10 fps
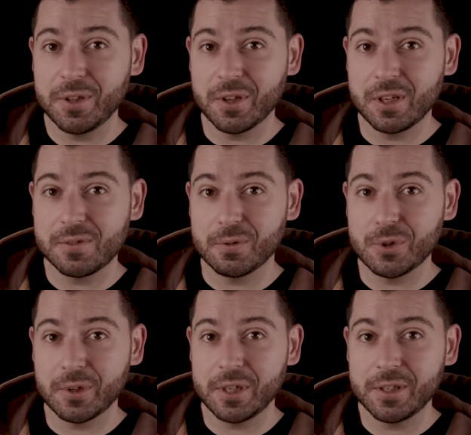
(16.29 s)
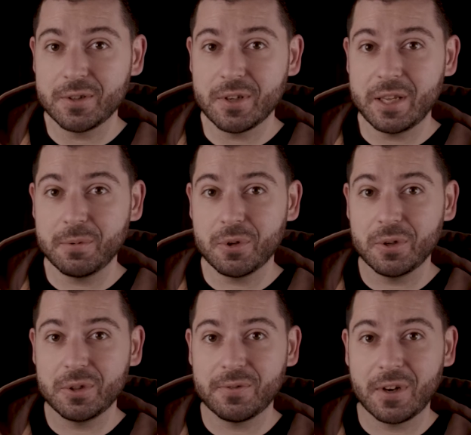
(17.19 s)
thanks for joining. Today we're
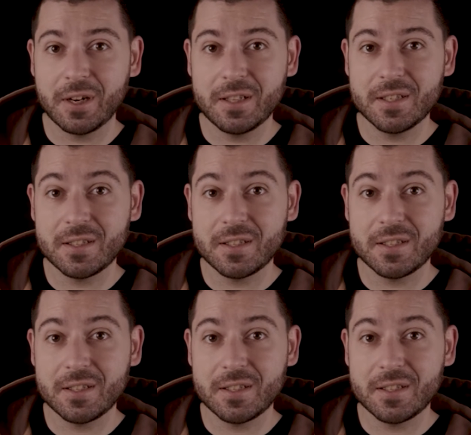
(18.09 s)
going to finally